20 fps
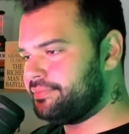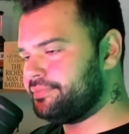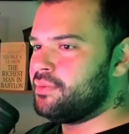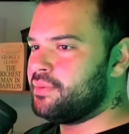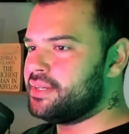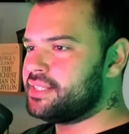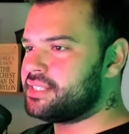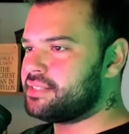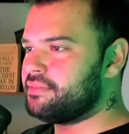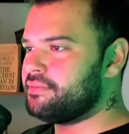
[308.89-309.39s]

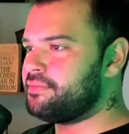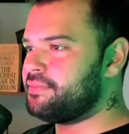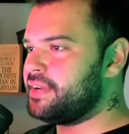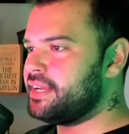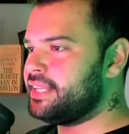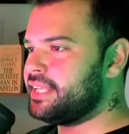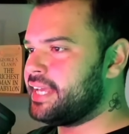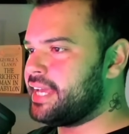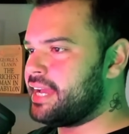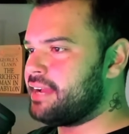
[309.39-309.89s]
with some
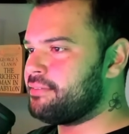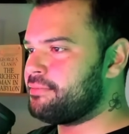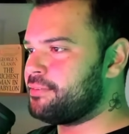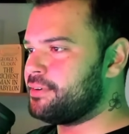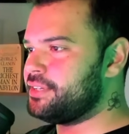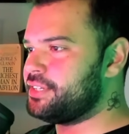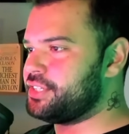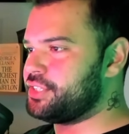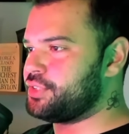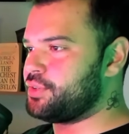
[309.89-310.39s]
fairly
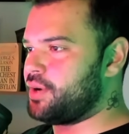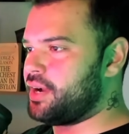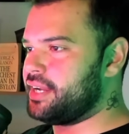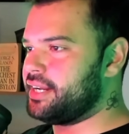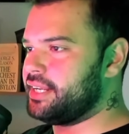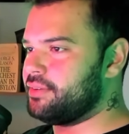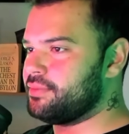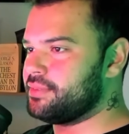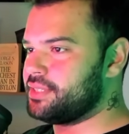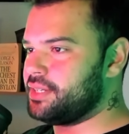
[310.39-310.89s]
average
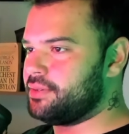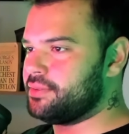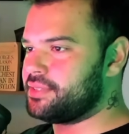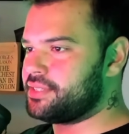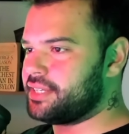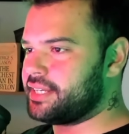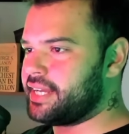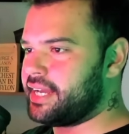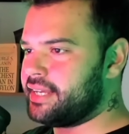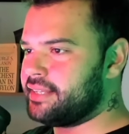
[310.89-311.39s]
trading results,
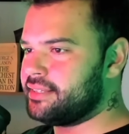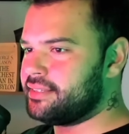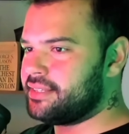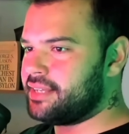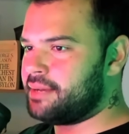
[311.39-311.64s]
okay,